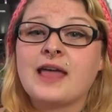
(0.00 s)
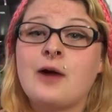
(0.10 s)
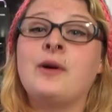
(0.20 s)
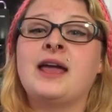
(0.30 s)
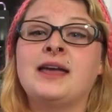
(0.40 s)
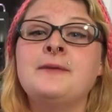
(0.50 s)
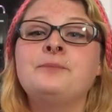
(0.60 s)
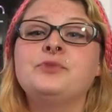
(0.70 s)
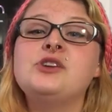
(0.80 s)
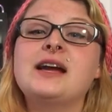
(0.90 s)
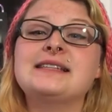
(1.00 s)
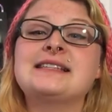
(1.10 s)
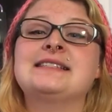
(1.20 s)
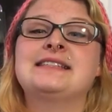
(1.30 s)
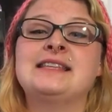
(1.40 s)
That way you guys
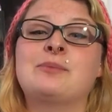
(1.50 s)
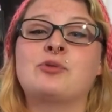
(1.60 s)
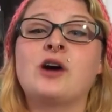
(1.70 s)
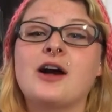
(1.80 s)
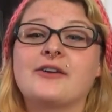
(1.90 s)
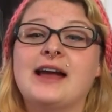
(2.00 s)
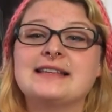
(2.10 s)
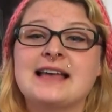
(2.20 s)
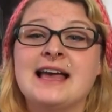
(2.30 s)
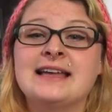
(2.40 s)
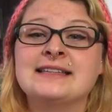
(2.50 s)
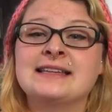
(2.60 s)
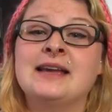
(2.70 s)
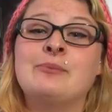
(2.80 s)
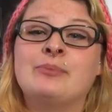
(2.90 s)
can see the progress as
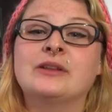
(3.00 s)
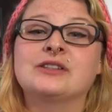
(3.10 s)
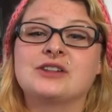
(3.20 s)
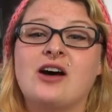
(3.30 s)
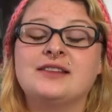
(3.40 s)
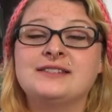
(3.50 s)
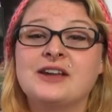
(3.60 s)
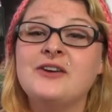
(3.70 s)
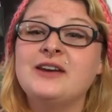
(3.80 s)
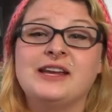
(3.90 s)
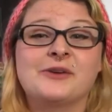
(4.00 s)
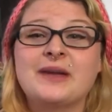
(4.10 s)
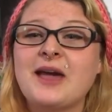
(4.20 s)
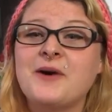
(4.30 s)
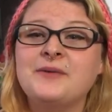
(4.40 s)
it builds on. So here
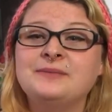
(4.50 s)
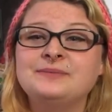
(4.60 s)
we go.